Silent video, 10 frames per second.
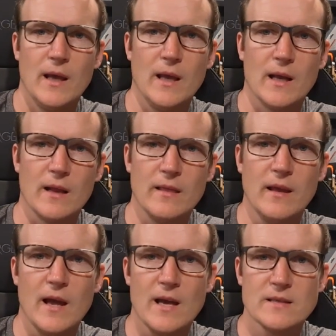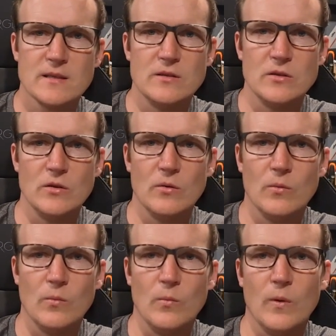and I think it has to
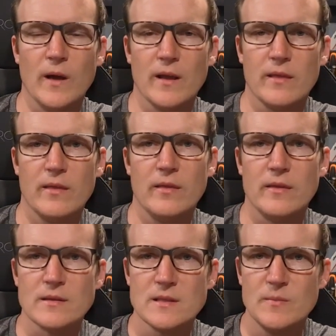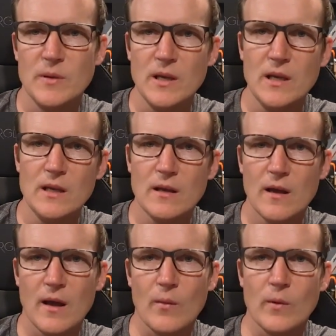do with the speed
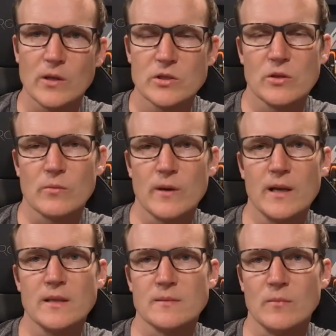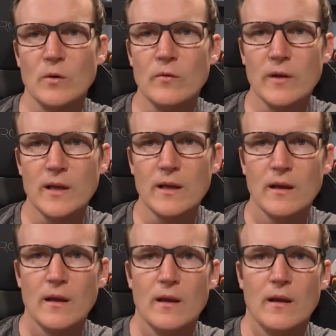at which the rig is moving